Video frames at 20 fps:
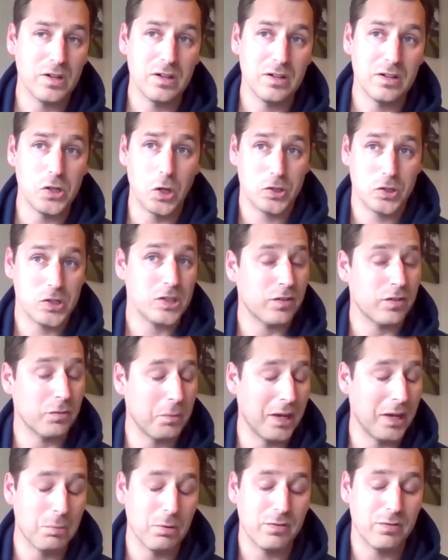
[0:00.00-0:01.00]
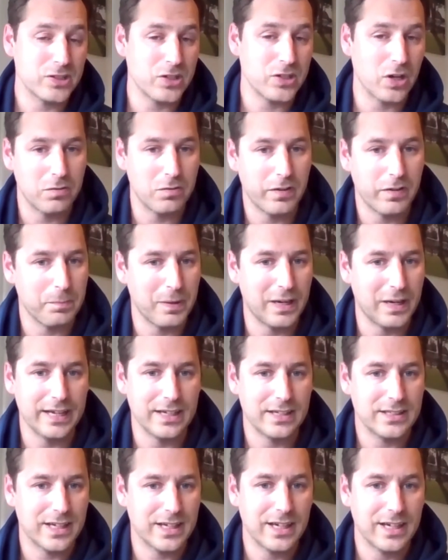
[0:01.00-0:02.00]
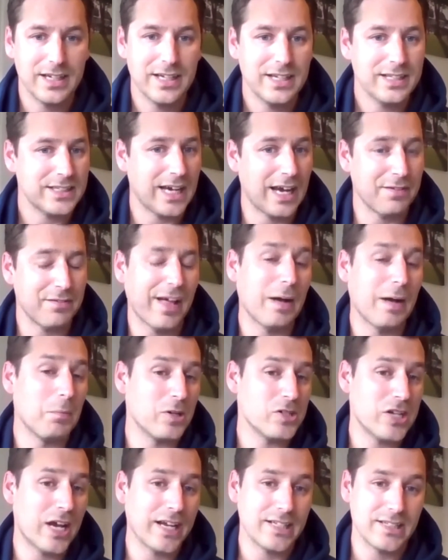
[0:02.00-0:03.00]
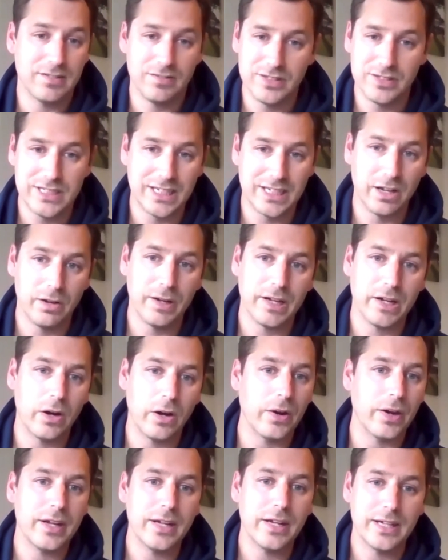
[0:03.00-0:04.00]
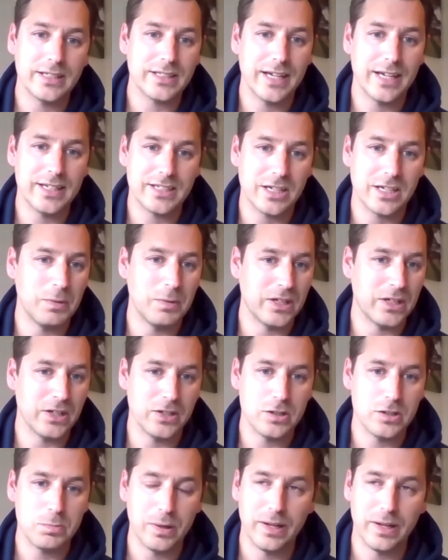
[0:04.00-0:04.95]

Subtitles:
Not just for me, but for Scotland Rugby League to have that much activity going on is going to be good.